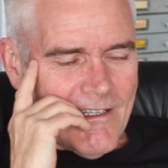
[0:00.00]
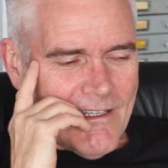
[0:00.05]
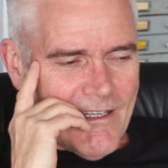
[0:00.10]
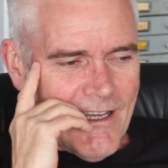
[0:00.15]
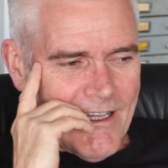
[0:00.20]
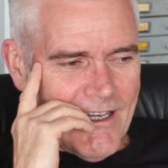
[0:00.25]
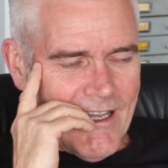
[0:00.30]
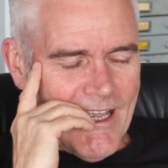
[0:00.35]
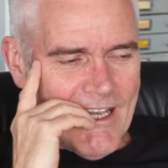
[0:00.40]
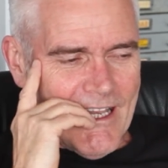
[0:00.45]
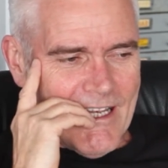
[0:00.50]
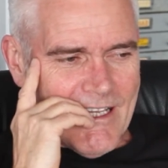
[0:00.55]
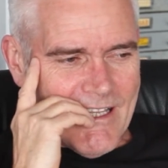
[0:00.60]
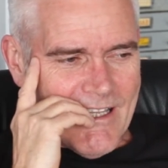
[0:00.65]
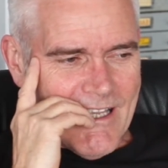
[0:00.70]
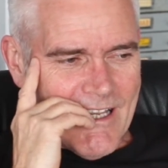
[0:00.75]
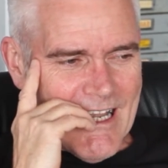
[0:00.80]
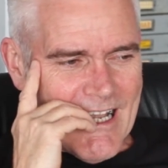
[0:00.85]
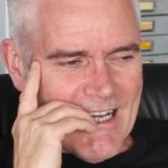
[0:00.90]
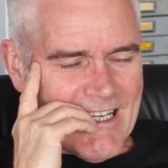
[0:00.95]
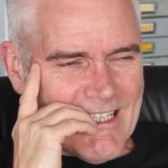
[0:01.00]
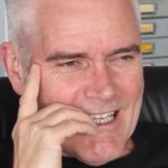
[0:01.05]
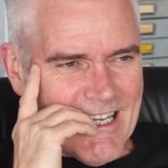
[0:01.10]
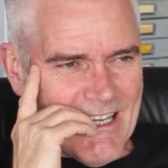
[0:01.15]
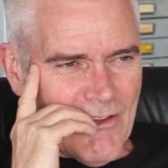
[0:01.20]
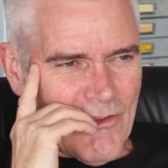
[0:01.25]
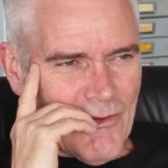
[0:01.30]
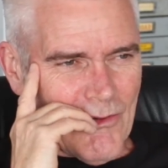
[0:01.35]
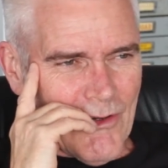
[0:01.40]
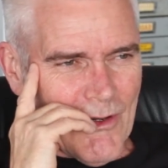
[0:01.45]
And then the next day
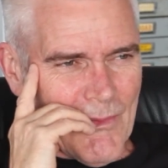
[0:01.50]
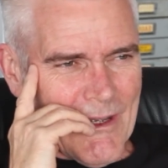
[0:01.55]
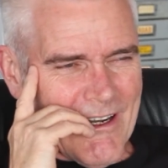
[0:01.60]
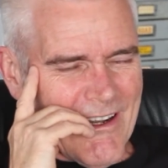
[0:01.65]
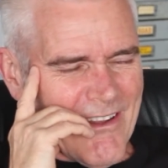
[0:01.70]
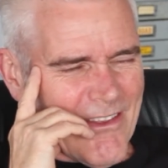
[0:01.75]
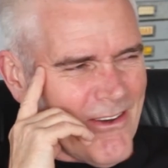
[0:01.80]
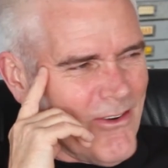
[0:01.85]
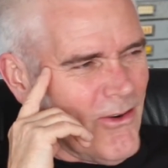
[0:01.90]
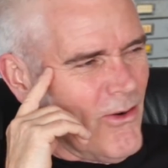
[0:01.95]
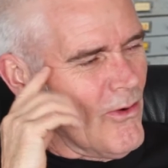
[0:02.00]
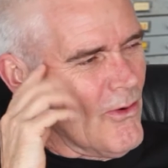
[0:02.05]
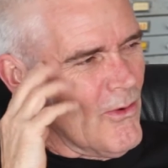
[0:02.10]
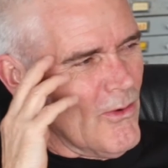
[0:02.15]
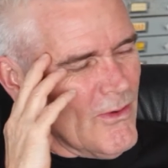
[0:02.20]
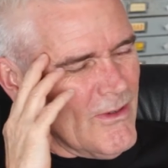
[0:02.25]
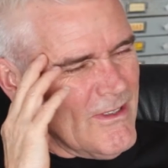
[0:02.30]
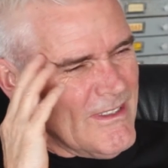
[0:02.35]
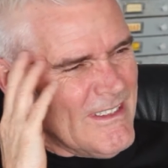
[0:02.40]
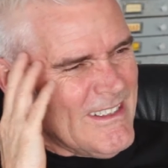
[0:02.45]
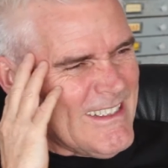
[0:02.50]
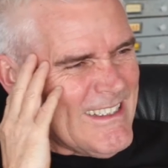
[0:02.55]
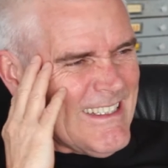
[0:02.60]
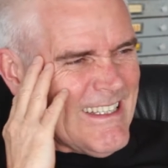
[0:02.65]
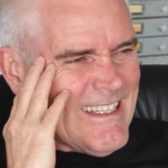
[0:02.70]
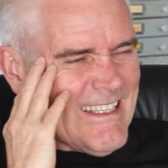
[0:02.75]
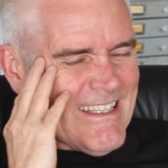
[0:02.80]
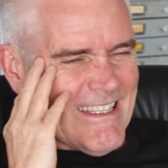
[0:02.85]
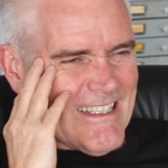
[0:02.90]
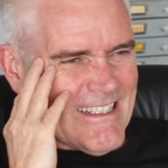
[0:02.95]
I thought about it, I thought, oh,
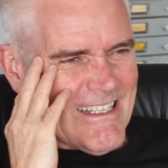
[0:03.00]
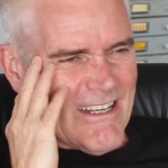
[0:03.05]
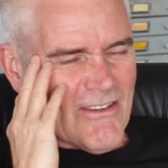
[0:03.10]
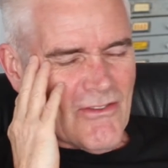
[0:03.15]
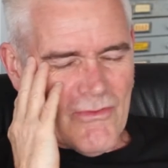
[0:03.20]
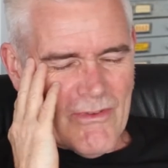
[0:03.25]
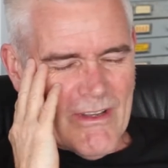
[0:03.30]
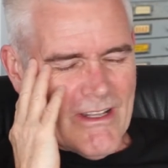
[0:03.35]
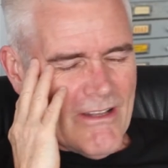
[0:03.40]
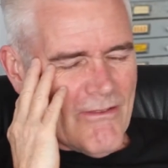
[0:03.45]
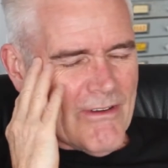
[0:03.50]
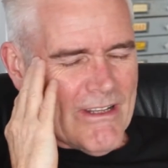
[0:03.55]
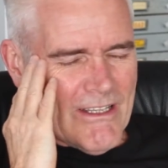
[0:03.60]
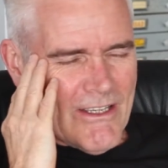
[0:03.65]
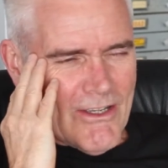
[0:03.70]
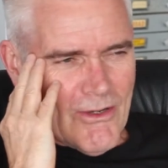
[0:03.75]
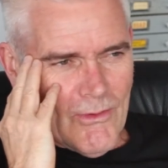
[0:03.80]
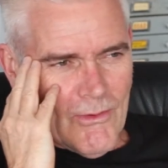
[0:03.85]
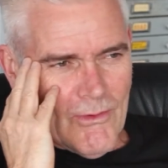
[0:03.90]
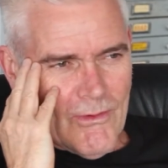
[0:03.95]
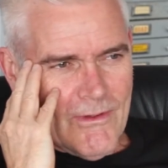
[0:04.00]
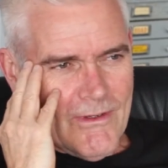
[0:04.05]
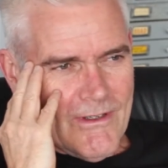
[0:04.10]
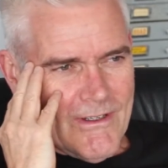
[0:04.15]
that sounds really, really cool.